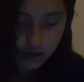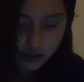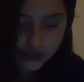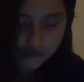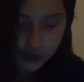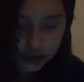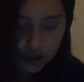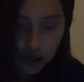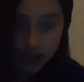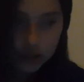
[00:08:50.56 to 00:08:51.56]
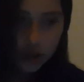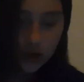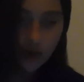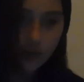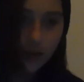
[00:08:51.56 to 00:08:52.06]
So first concert you
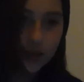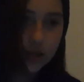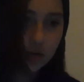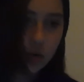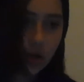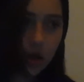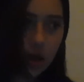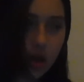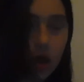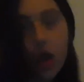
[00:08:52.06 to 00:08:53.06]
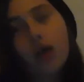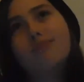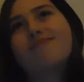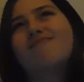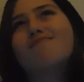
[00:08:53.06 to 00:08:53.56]
ever went
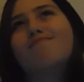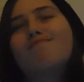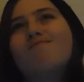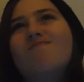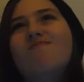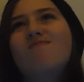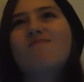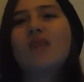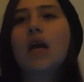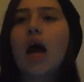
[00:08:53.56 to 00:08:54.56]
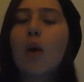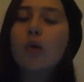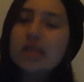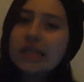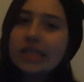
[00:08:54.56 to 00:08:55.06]
to? I
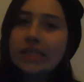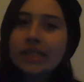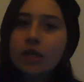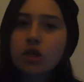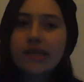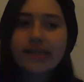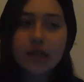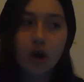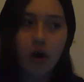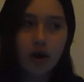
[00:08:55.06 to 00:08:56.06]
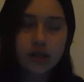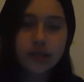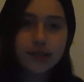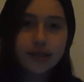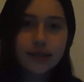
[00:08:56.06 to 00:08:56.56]
wouldn't consider this a
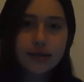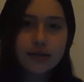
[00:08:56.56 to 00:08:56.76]
concert,